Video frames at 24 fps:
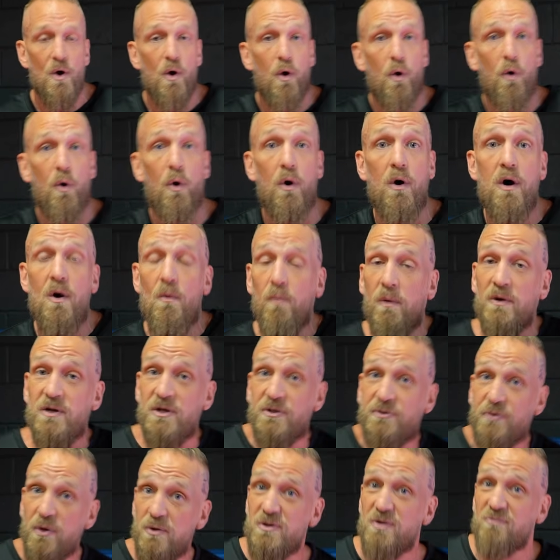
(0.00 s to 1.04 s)
Or when you're
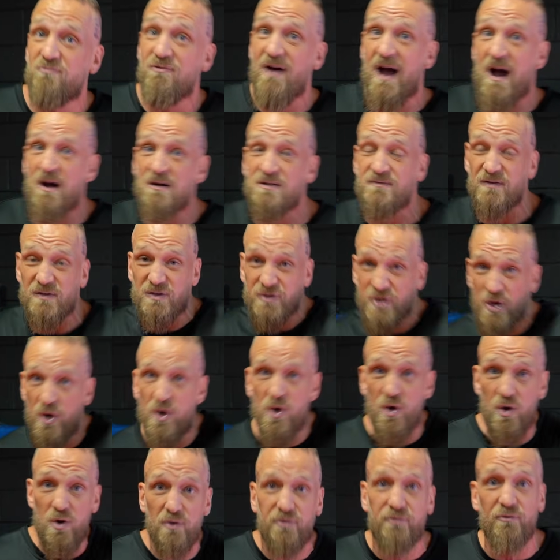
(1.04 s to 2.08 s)
doing your rounds for
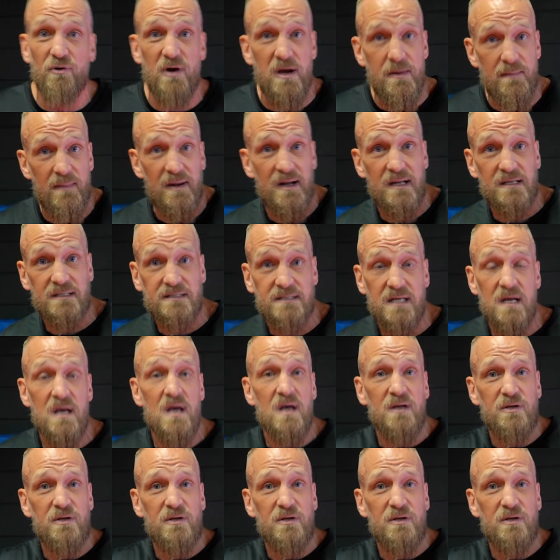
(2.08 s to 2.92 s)
2-3 minutes,